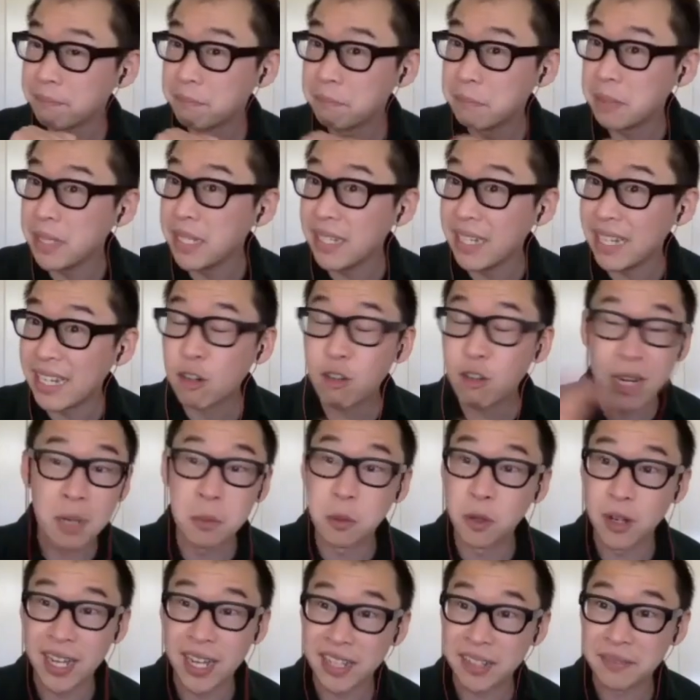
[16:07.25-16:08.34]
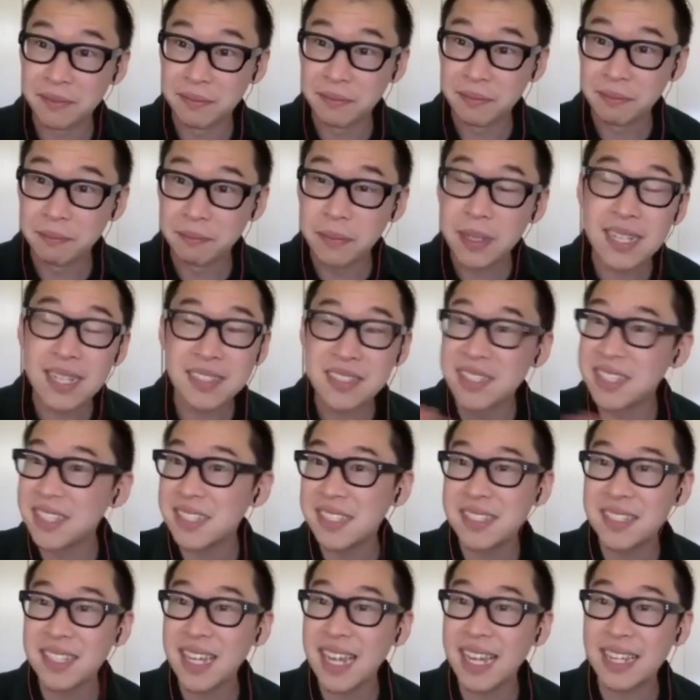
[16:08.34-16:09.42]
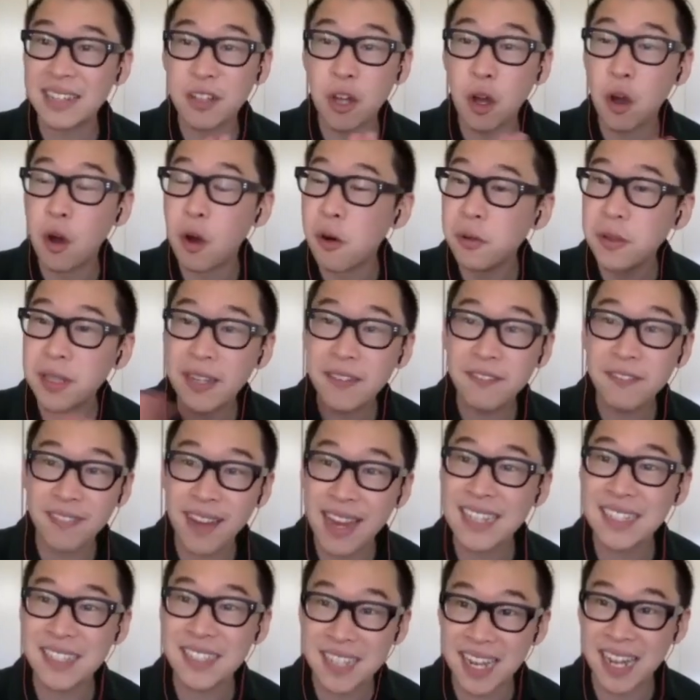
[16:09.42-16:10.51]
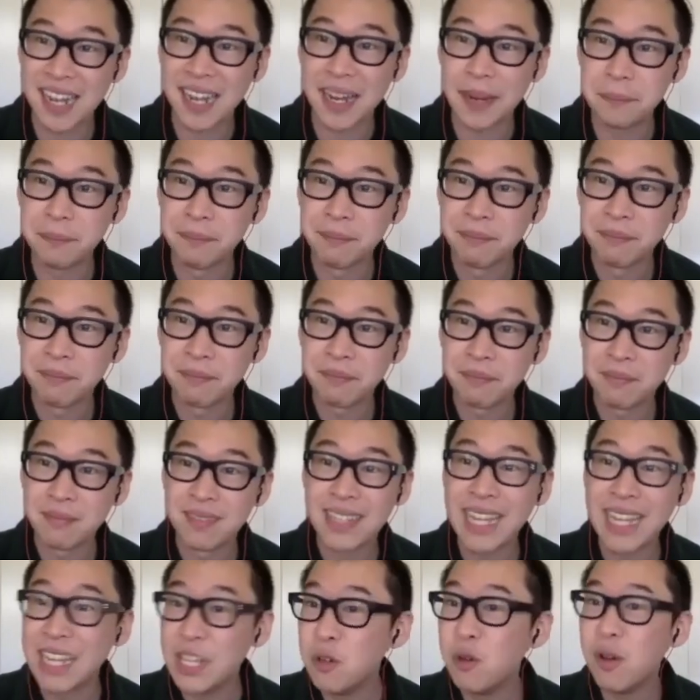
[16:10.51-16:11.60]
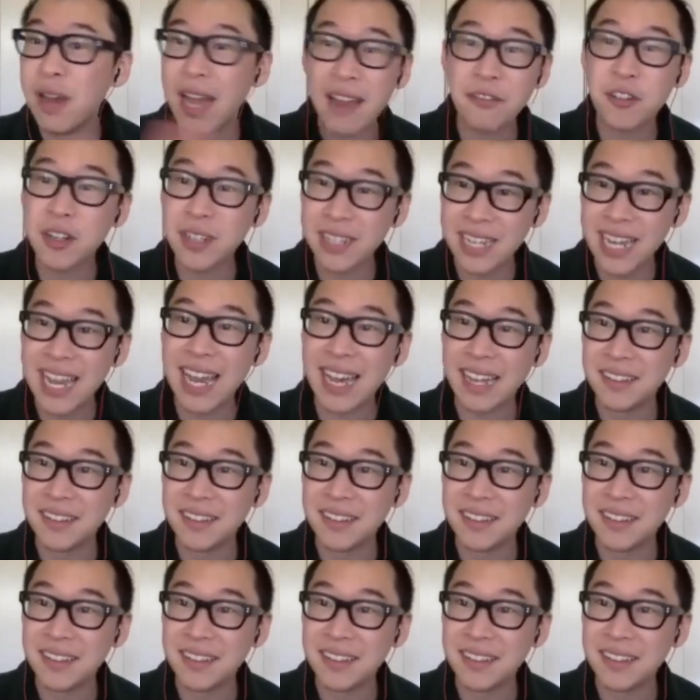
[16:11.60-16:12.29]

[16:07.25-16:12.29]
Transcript: be incredible at it. Because this is, again, the only FaceTime that you ever get